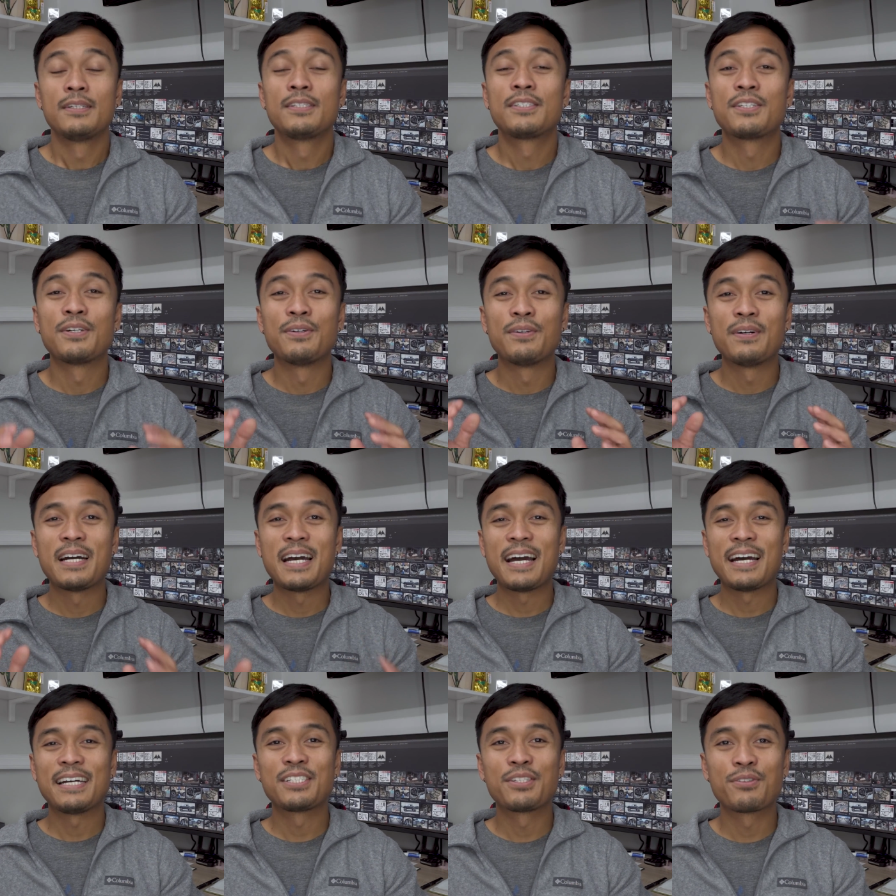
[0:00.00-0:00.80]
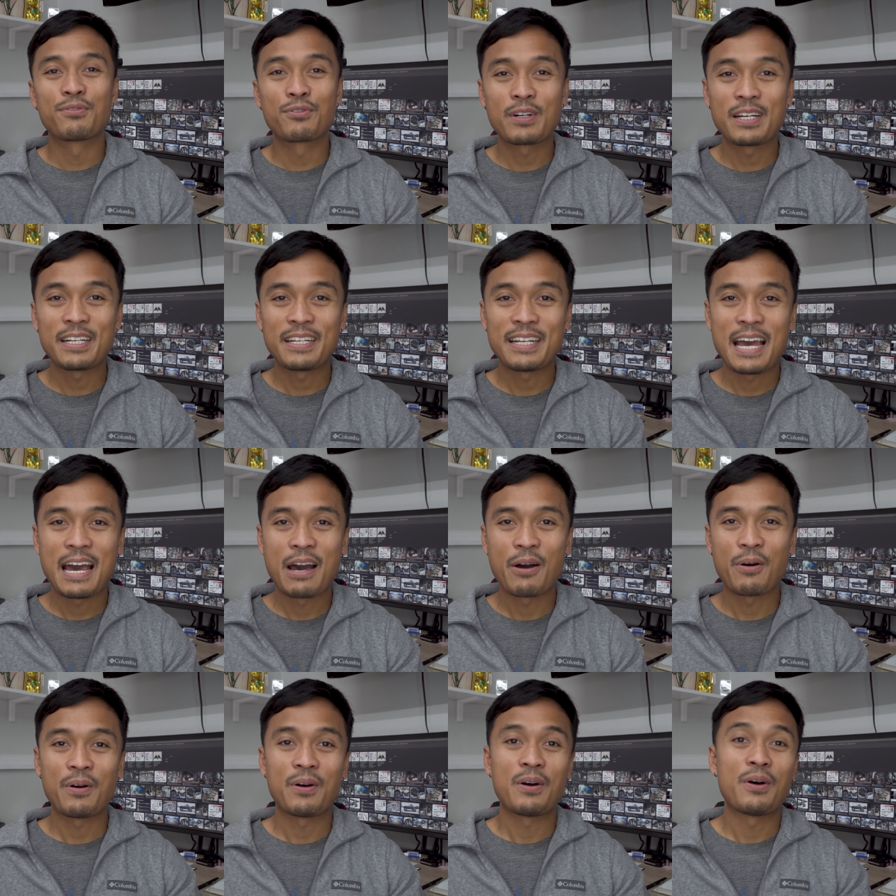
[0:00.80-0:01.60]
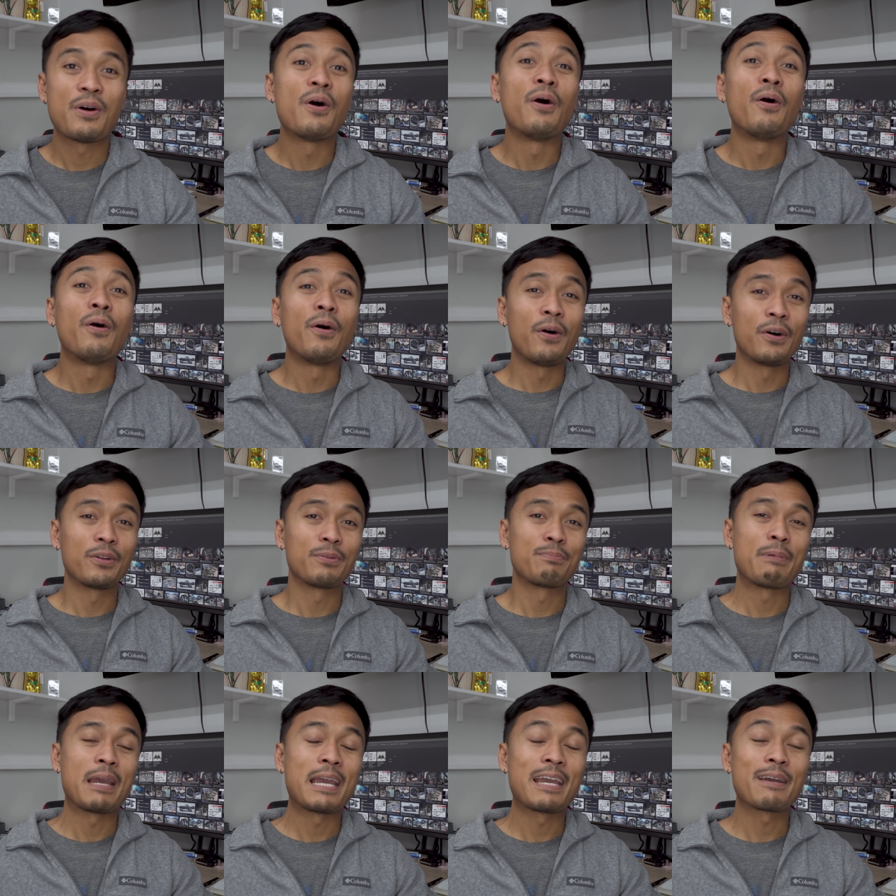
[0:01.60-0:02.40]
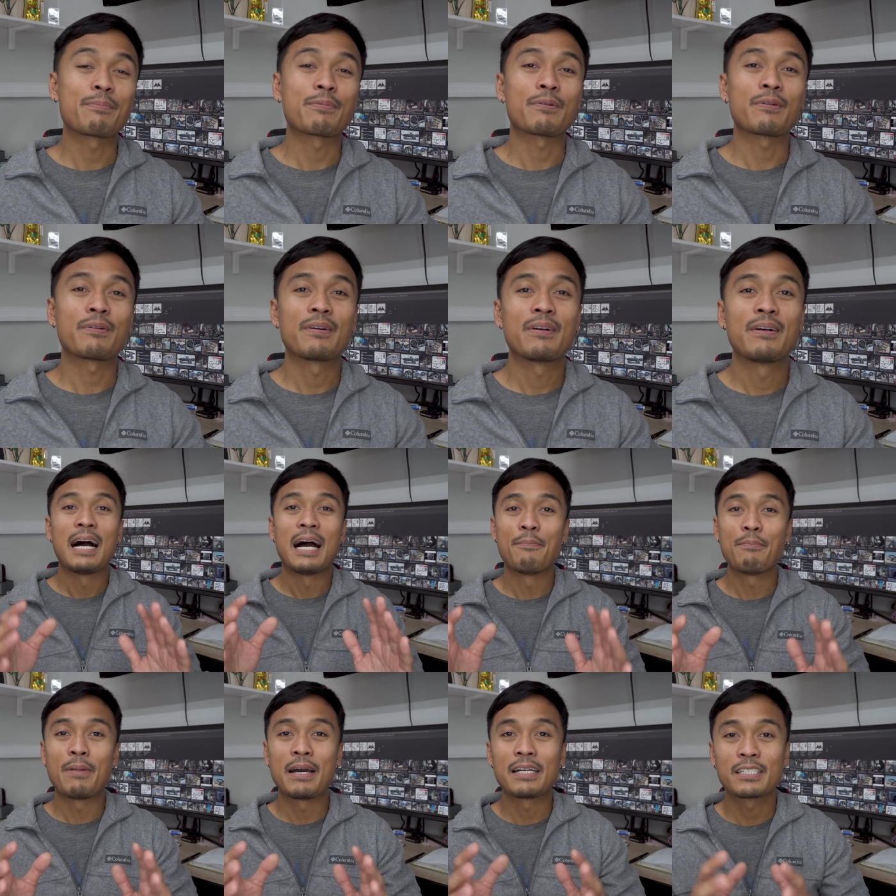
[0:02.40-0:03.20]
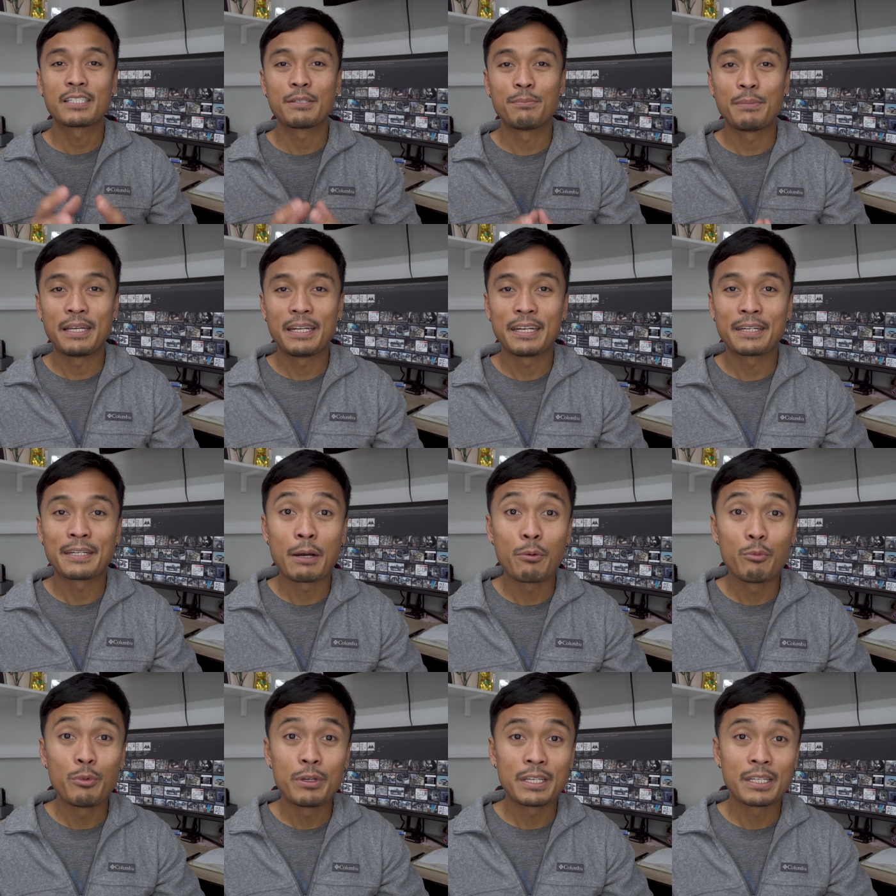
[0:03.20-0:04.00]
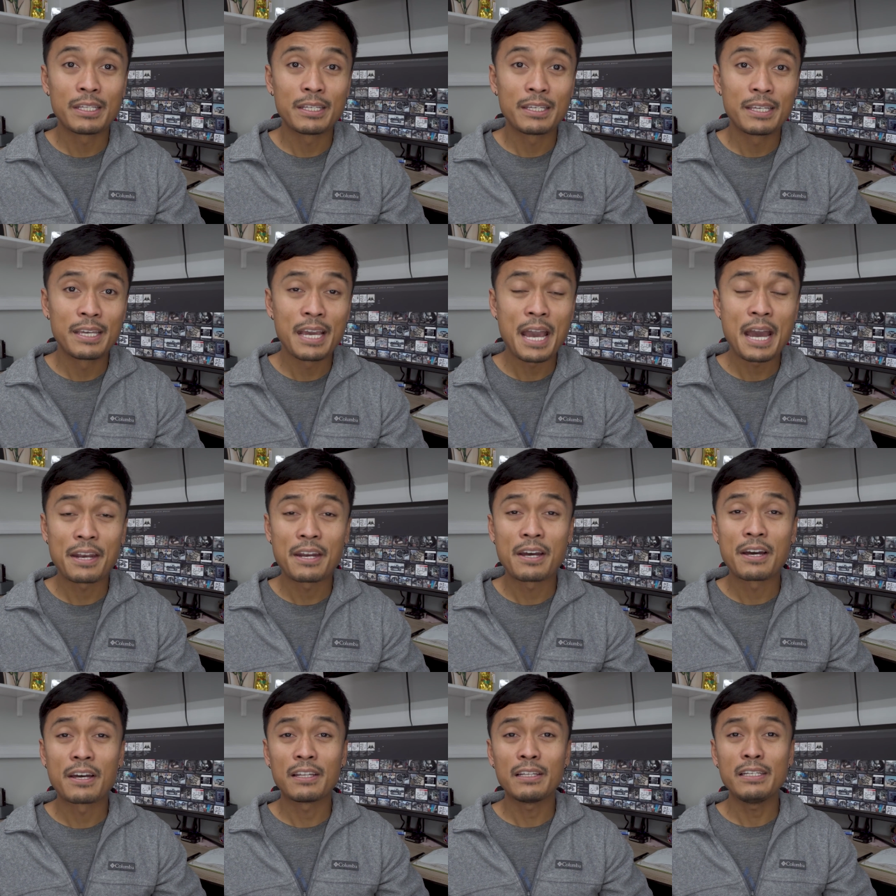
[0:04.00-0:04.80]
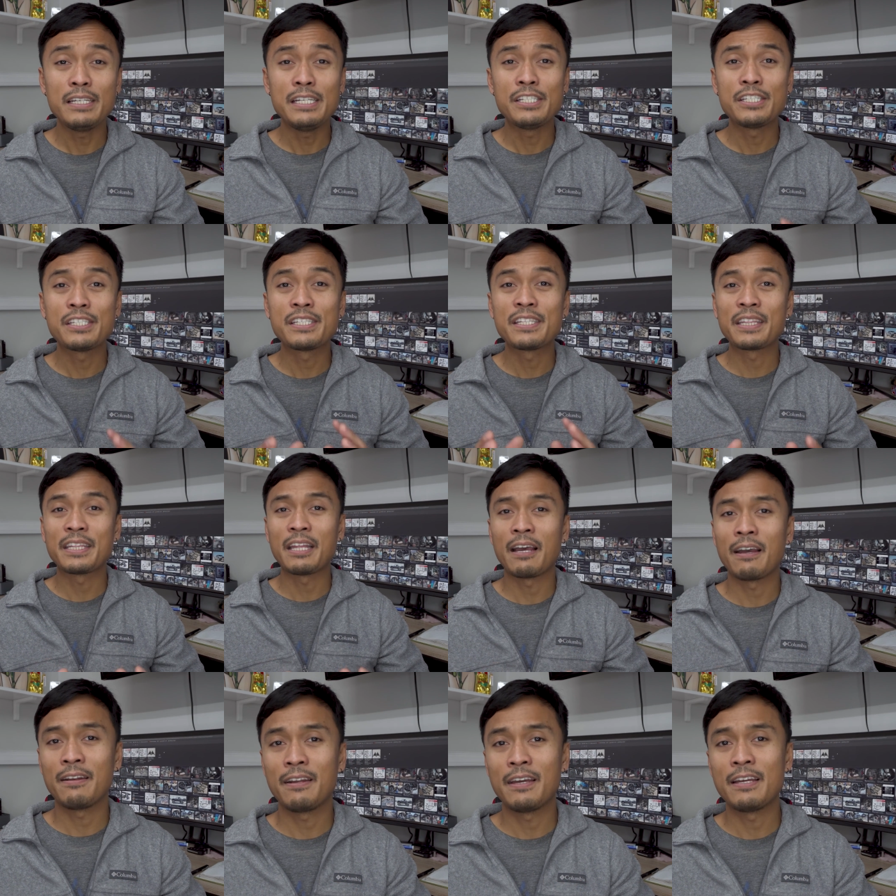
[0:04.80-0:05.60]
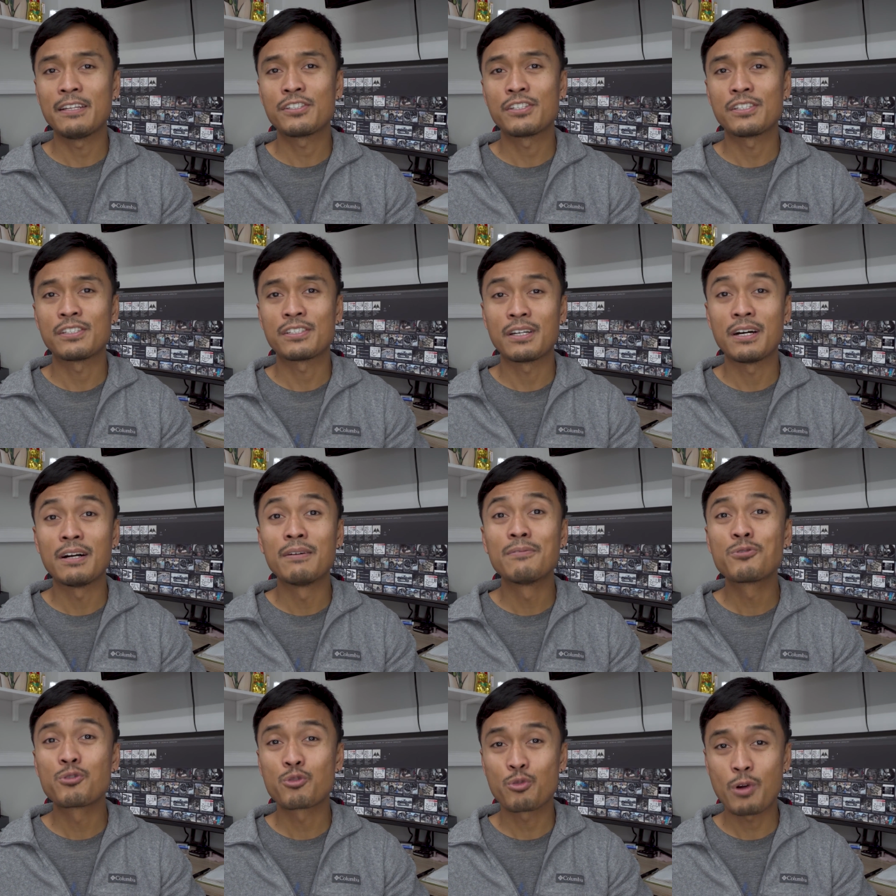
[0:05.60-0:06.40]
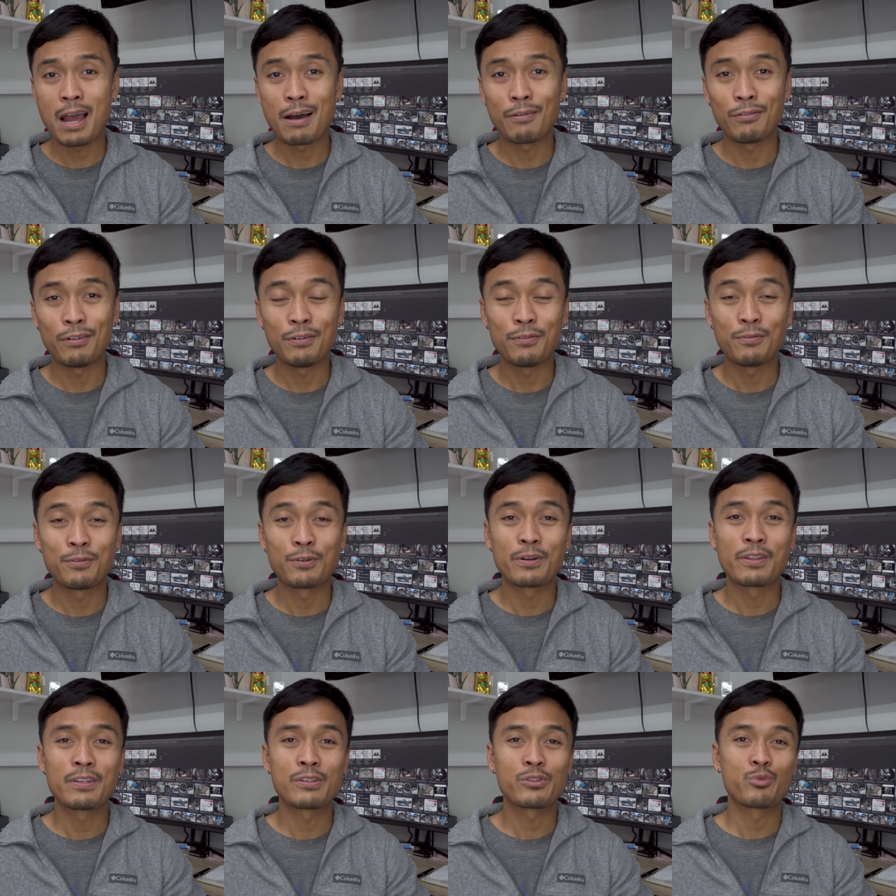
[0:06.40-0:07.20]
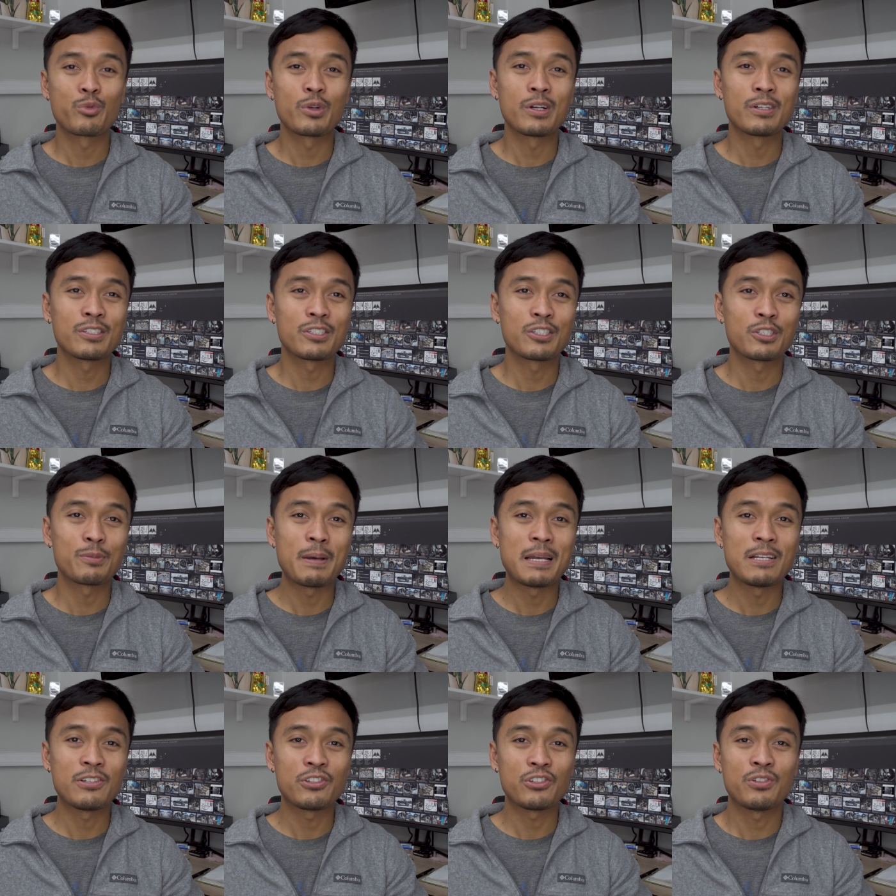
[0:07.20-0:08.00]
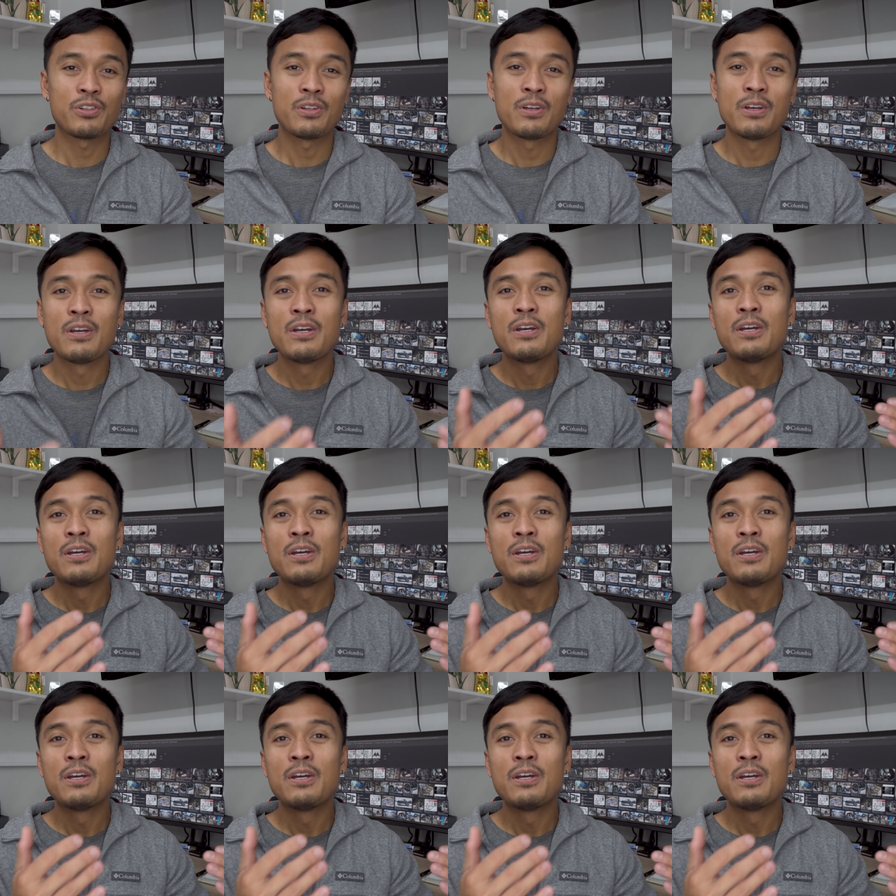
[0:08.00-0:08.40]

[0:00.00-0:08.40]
So as of right now, on paper, I'm estimating that we can get at least 10 inches of travel for this rear suspension